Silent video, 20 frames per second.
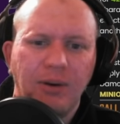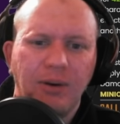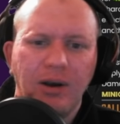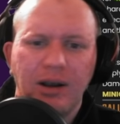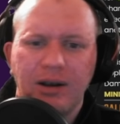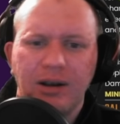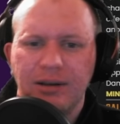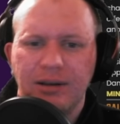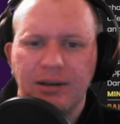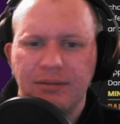
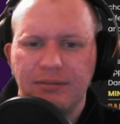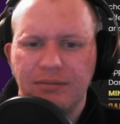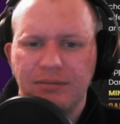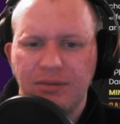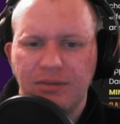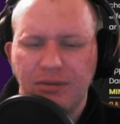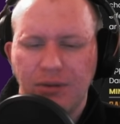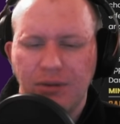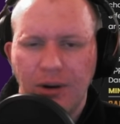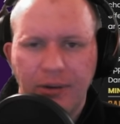Work
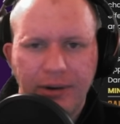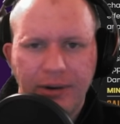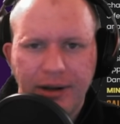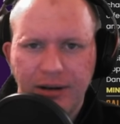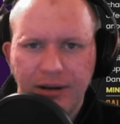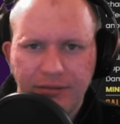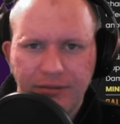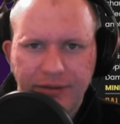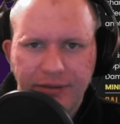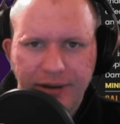on
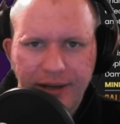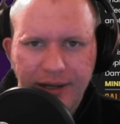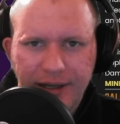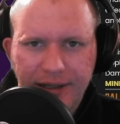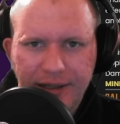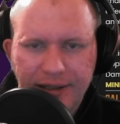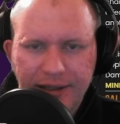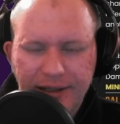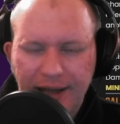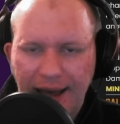Ronan
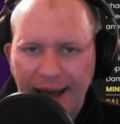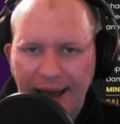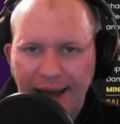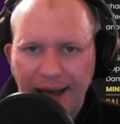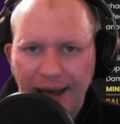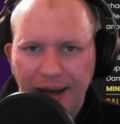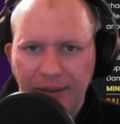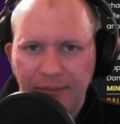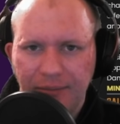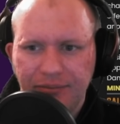for
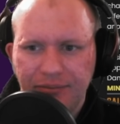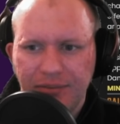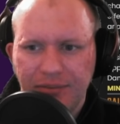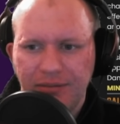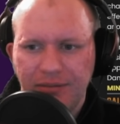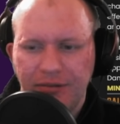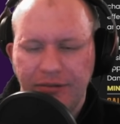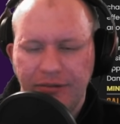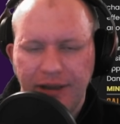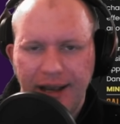um,
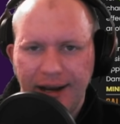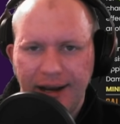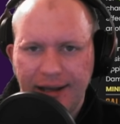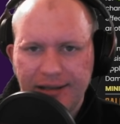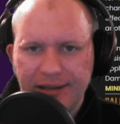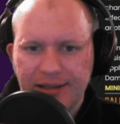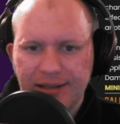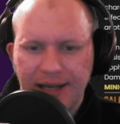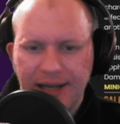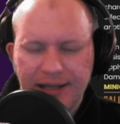
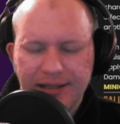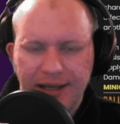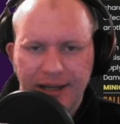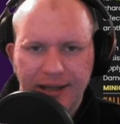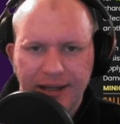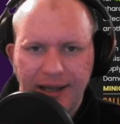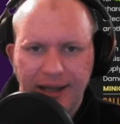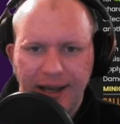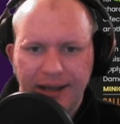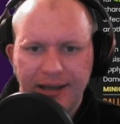Phoenix, and that's
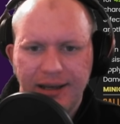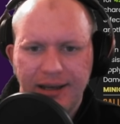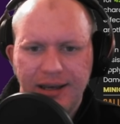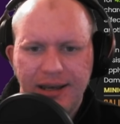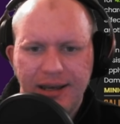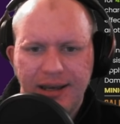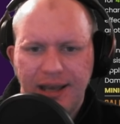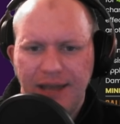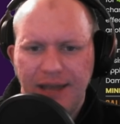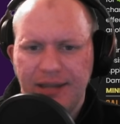it. Like,
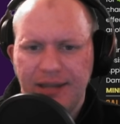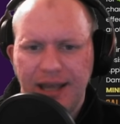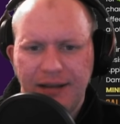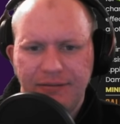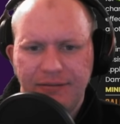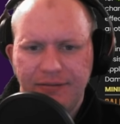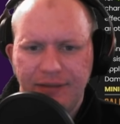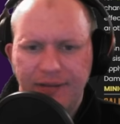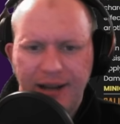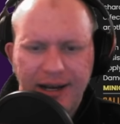even
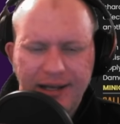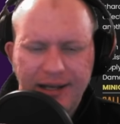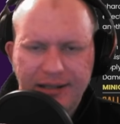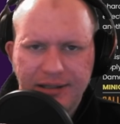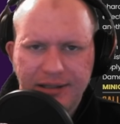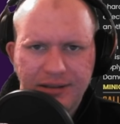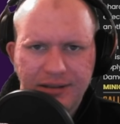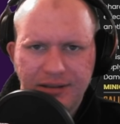then, Phoenix,